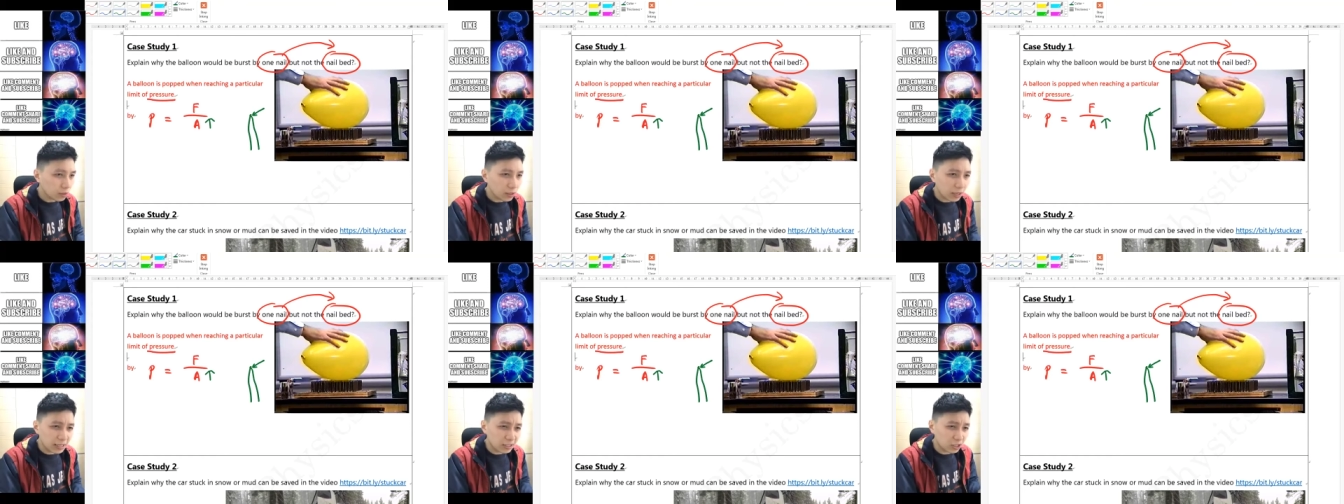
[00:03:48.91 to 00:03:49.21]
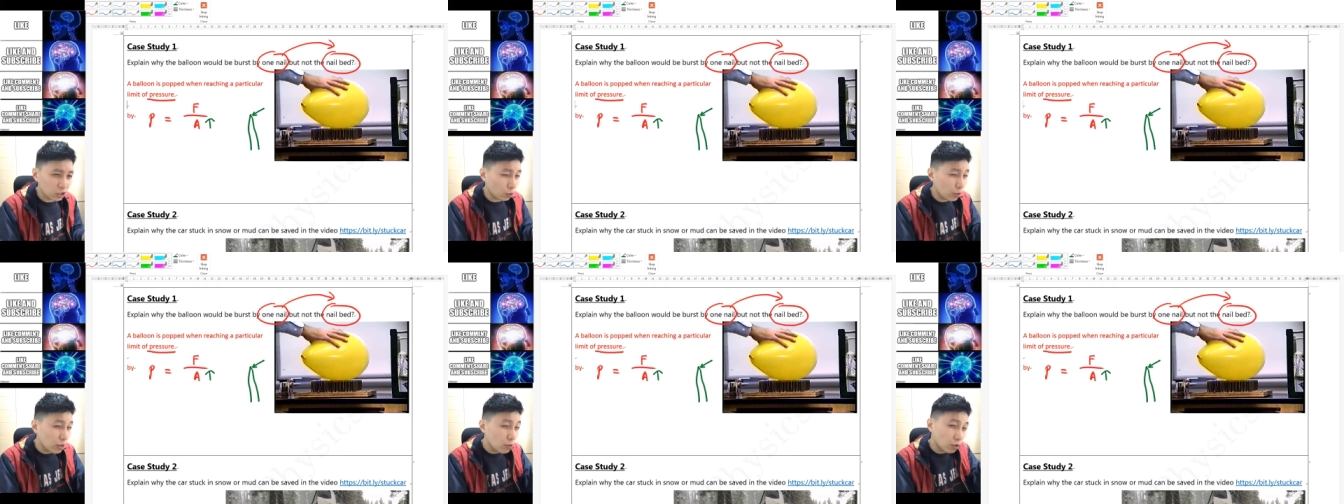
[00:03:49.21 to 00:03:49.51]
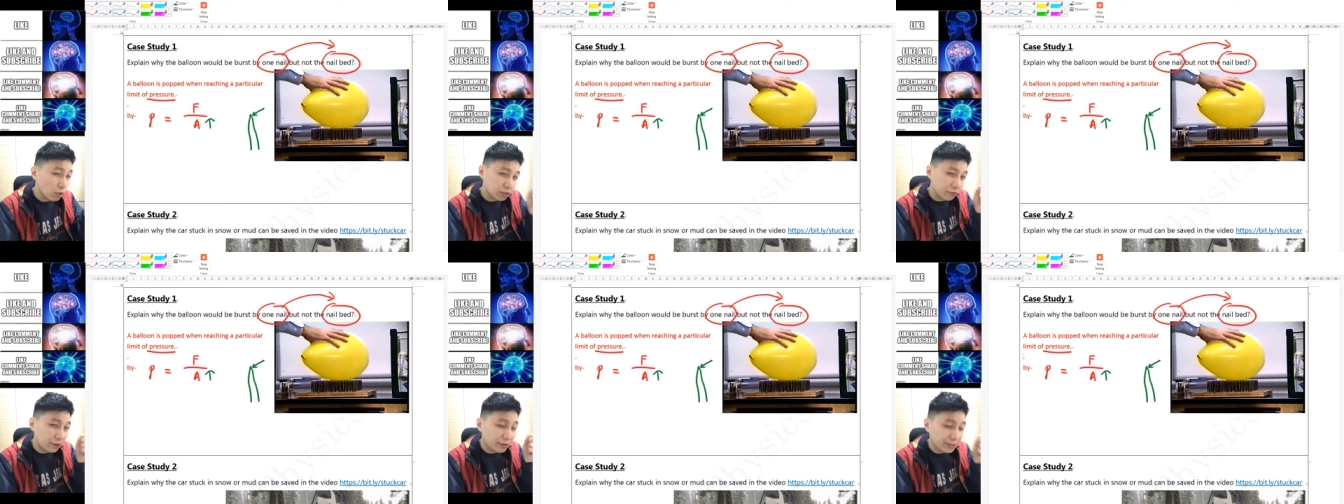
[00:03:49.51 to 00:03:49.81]
And so it
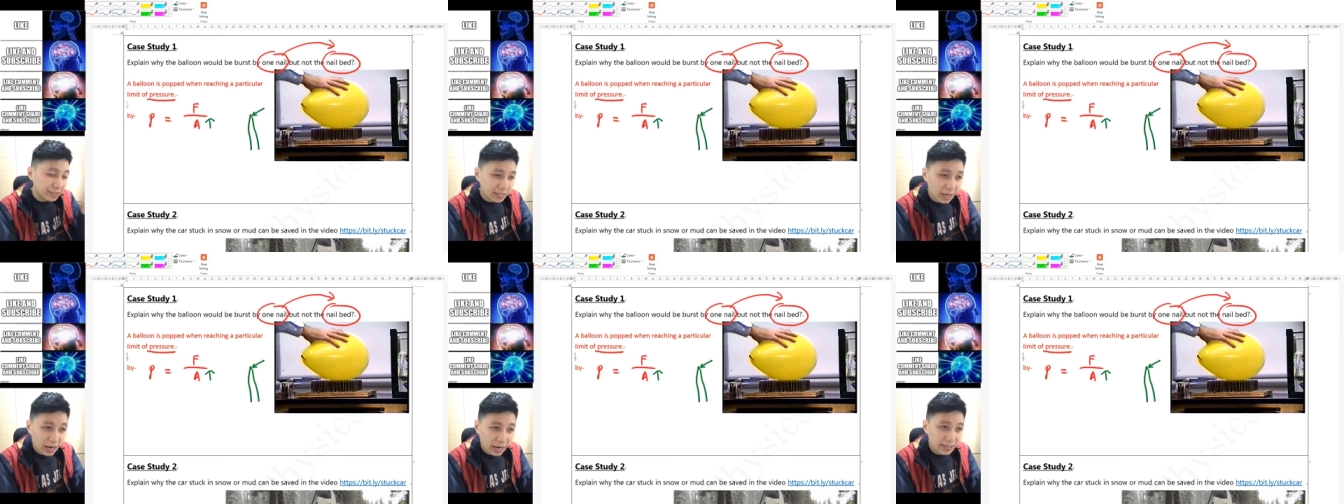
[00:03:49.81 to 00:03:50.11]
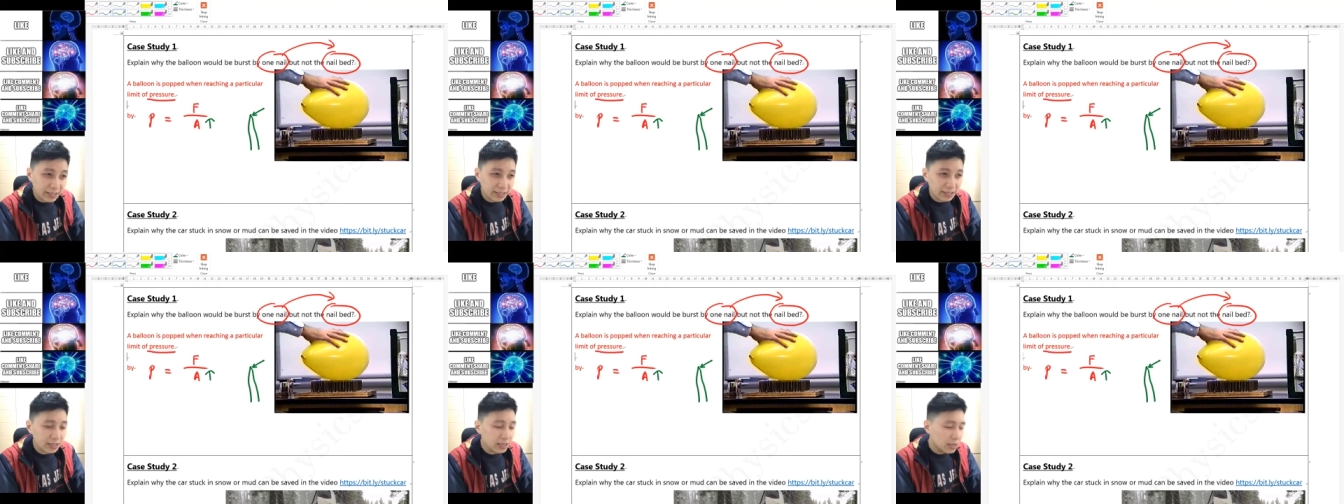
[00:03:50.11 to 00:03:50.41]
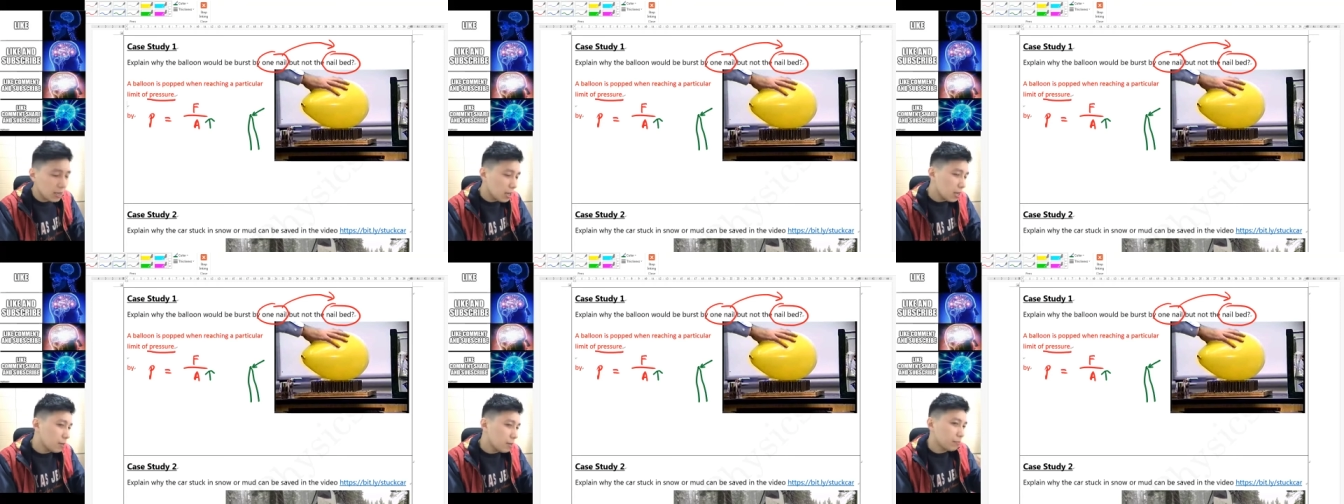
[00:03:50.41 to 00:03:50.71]
was very
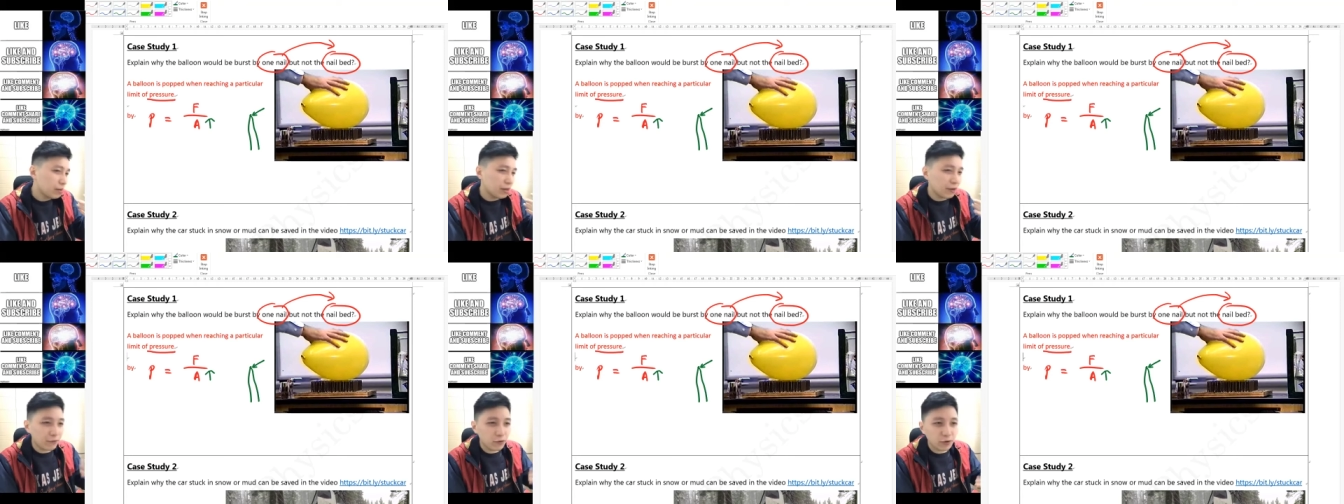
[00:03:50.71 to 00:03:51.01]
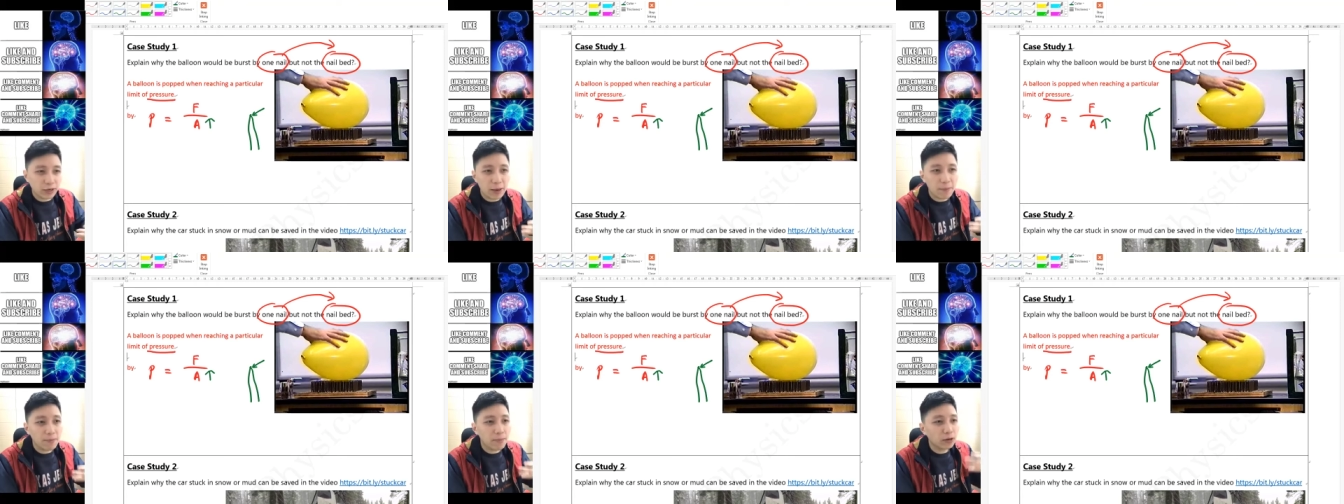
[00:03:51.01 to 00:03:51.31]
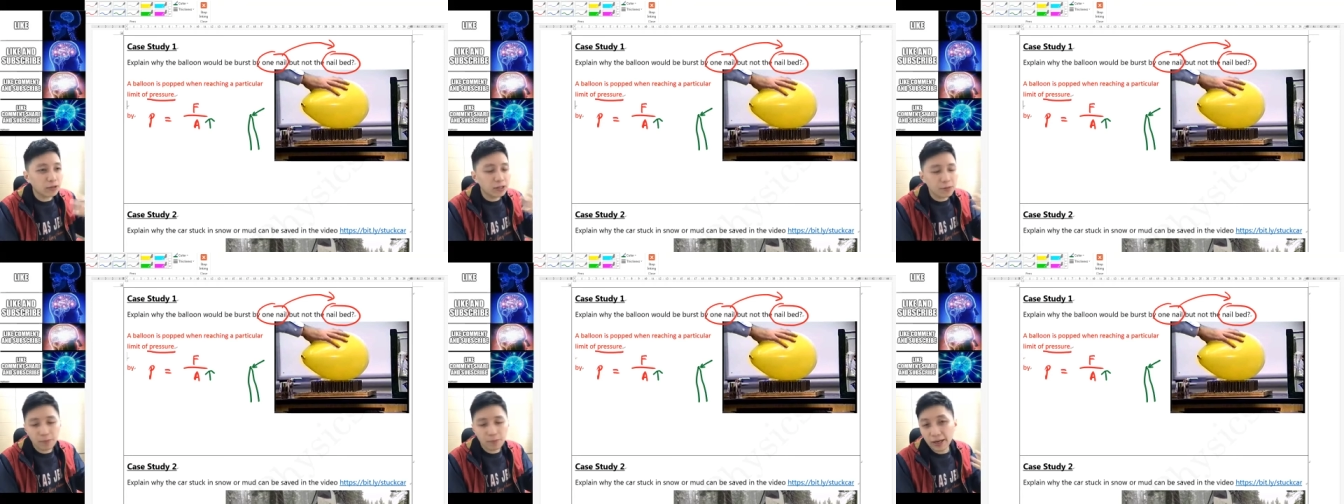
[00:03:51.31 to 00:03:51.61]
tiny, but if you can
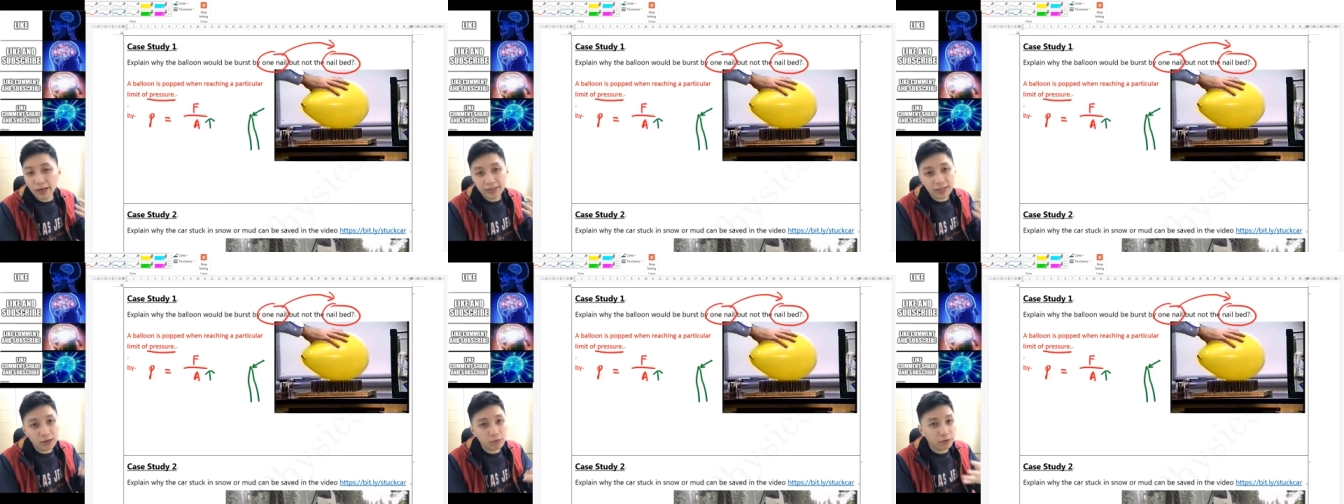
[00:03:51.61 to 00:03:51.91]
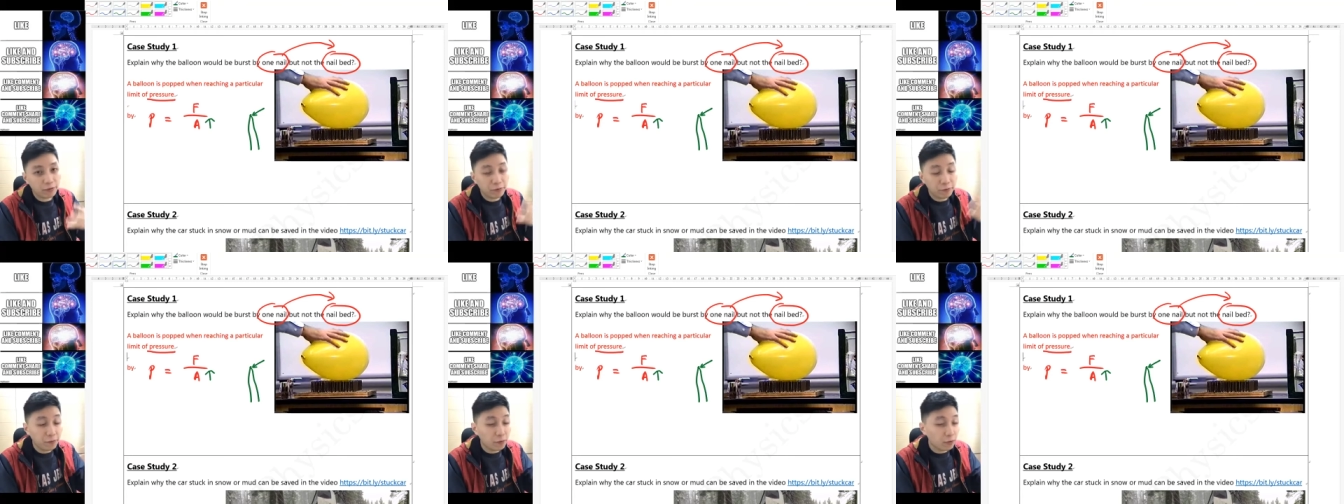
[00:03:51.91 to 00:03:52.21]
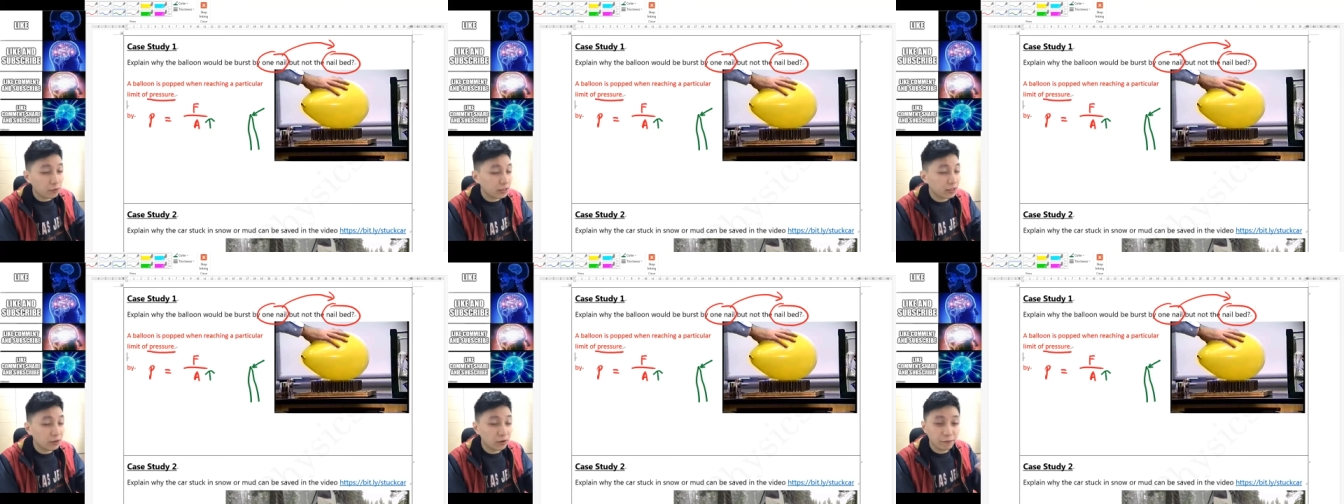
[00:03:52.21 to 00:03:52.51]
multiply that with
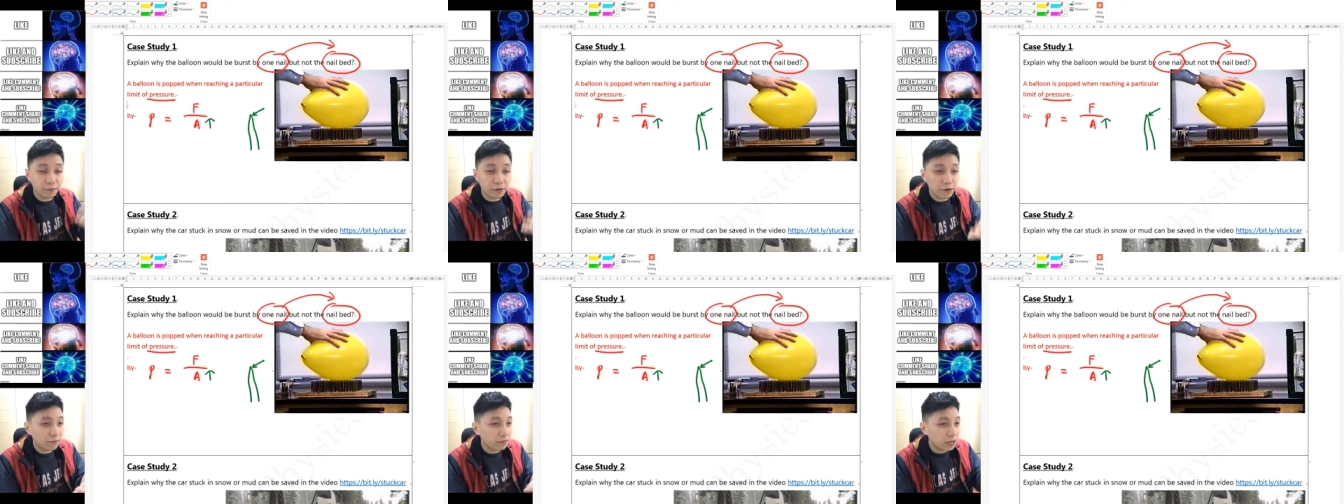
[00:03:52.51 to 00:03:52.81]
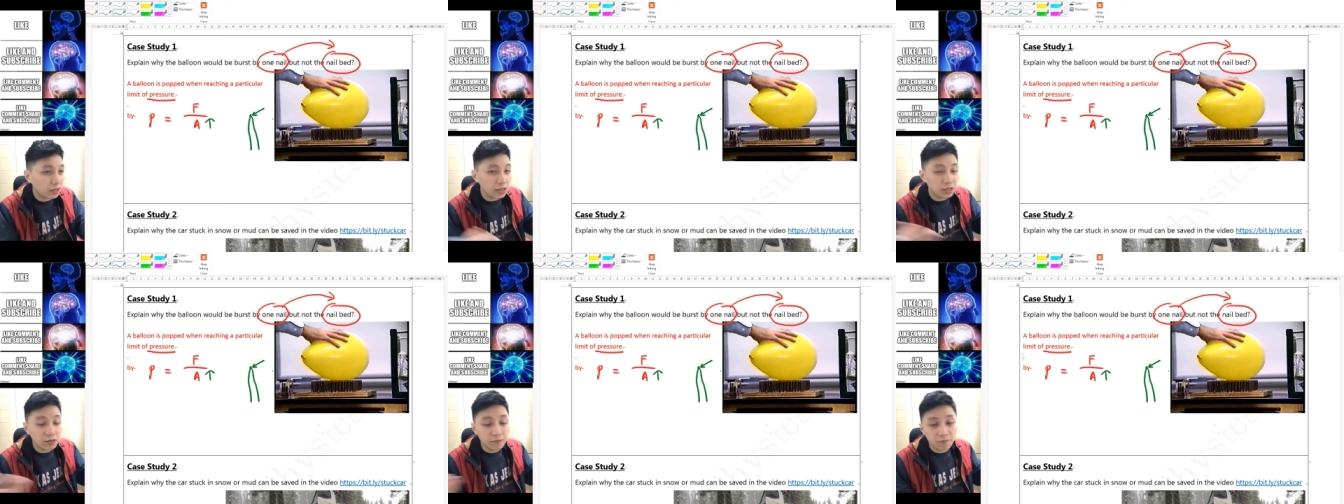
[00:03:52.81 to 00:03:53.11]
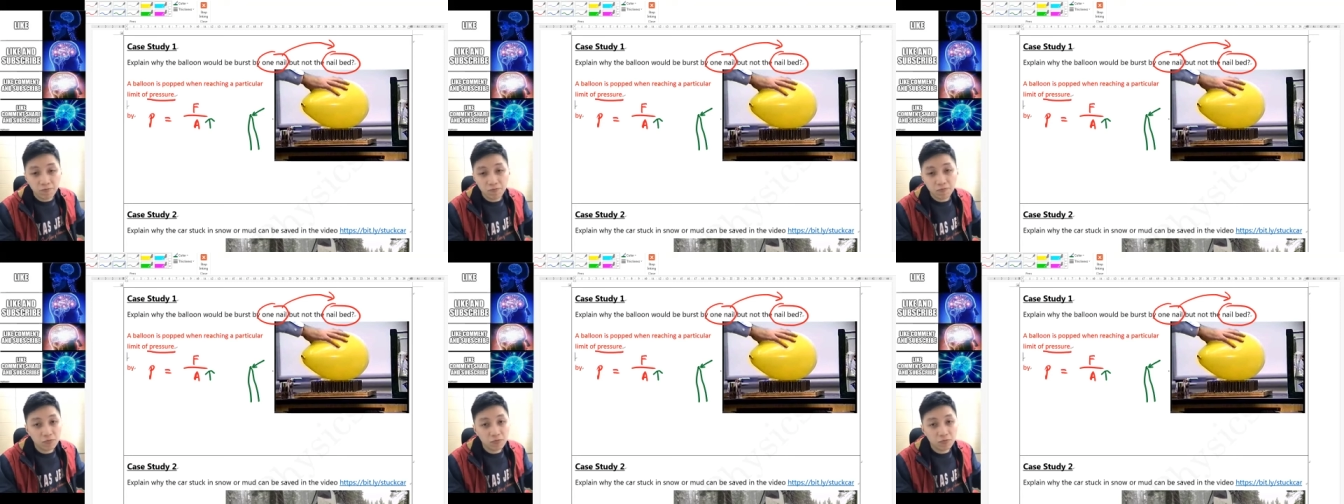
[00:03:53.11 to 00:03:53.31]
40 or 50,